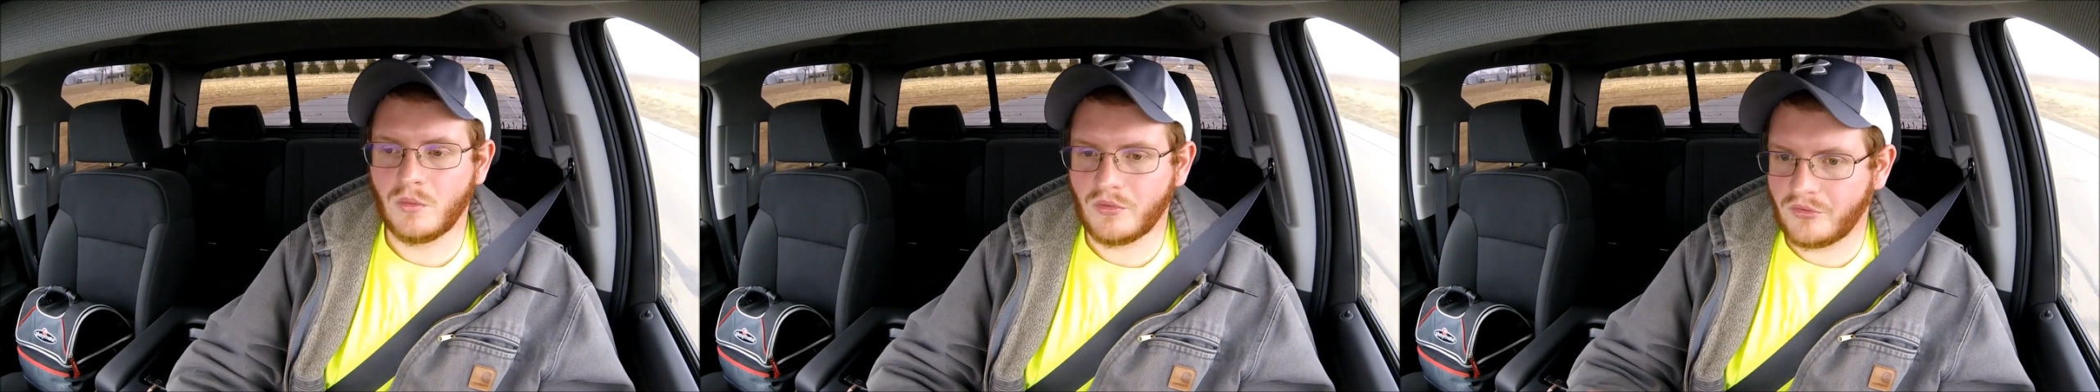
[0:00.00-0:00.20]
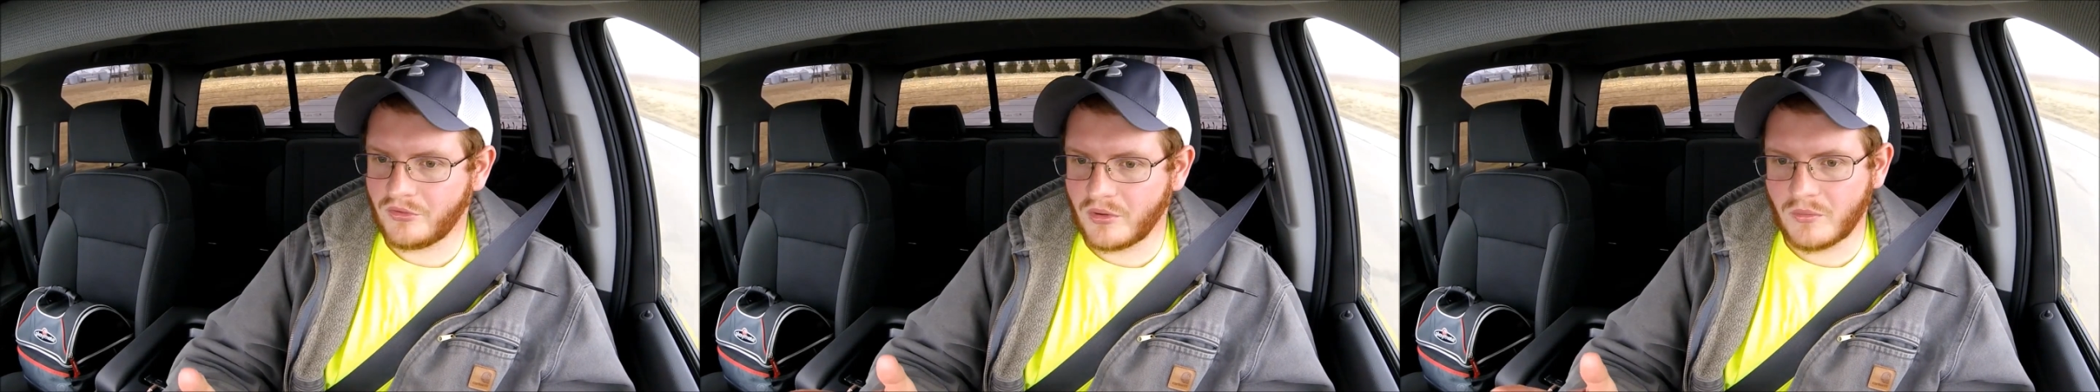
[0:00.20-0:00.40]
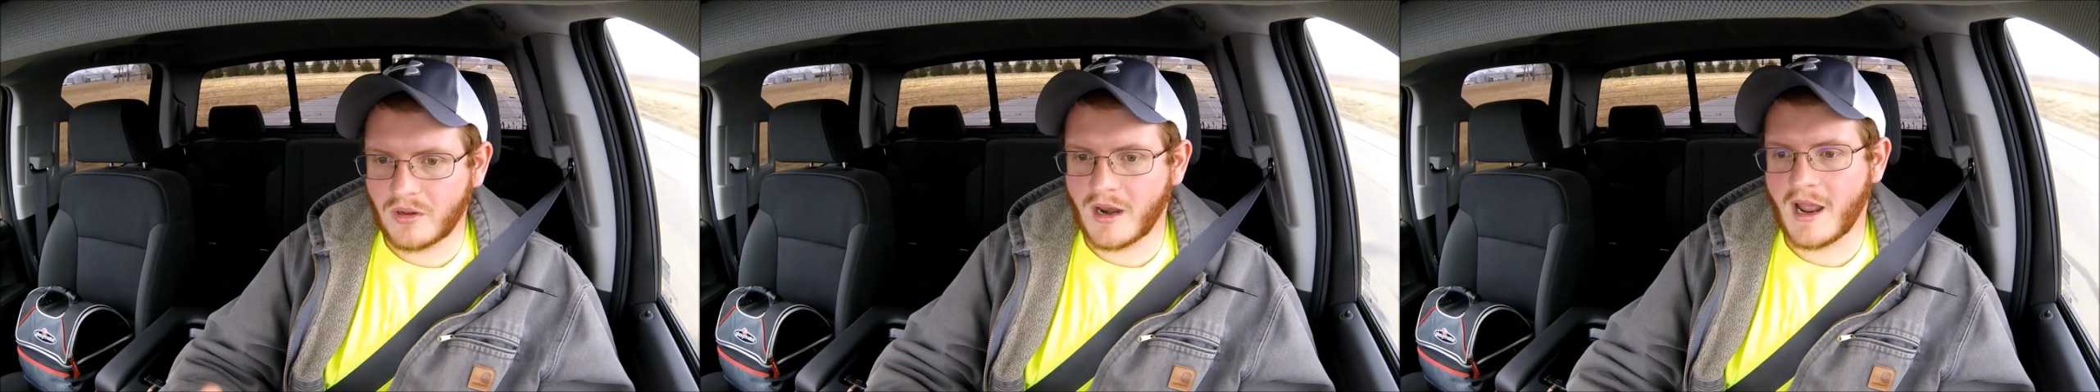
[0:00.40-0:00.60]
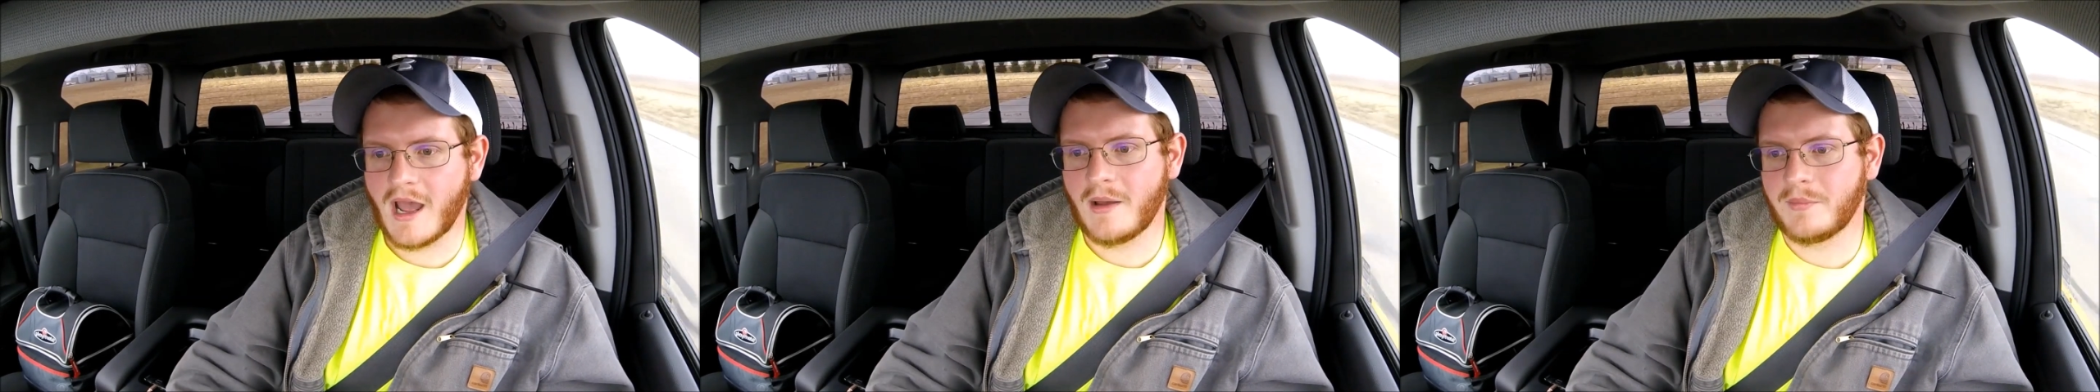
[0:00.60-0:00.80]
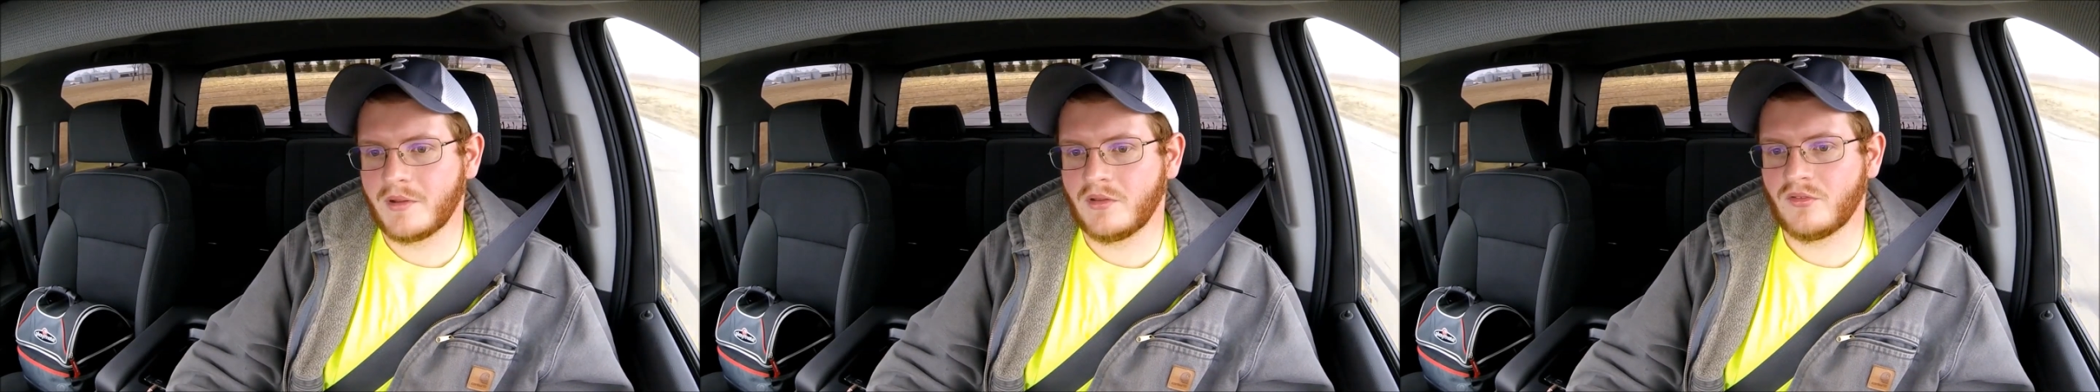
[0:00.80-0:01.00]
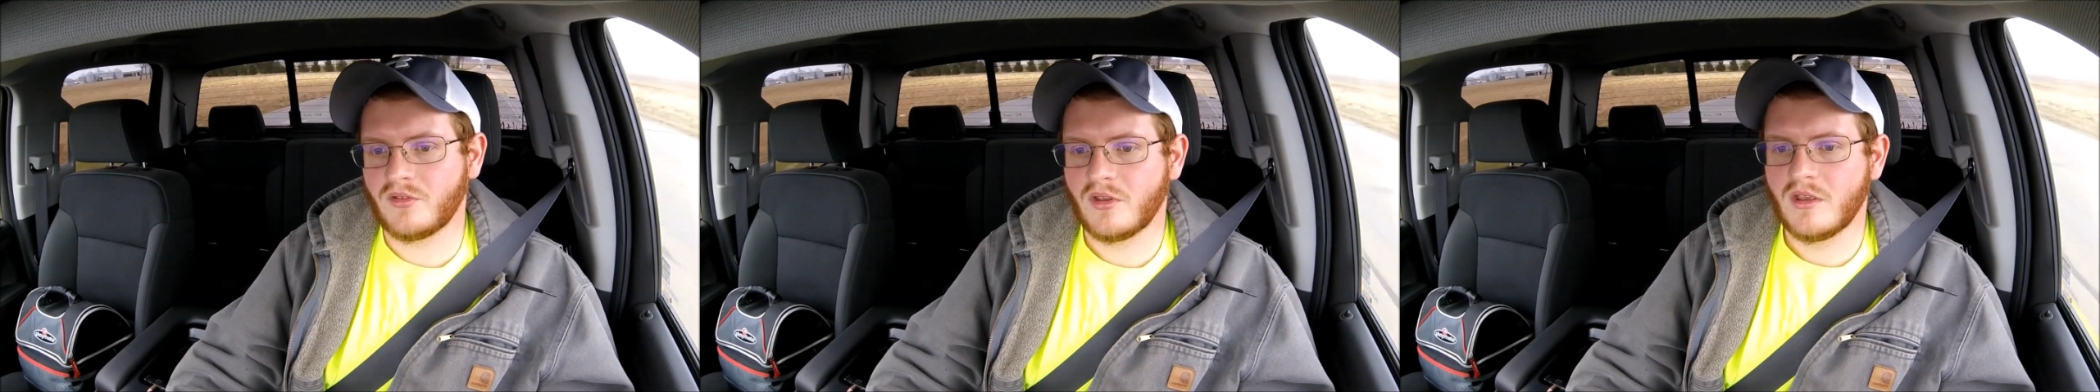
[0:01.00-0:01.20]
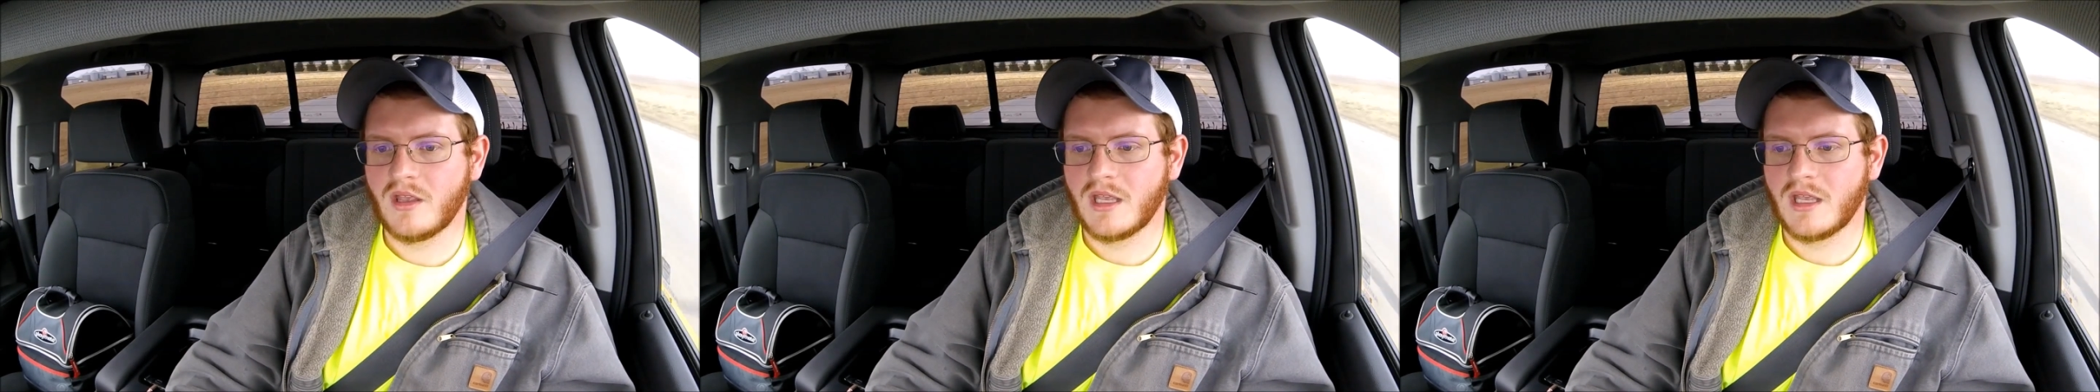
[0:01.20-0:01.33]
we'll see what happens.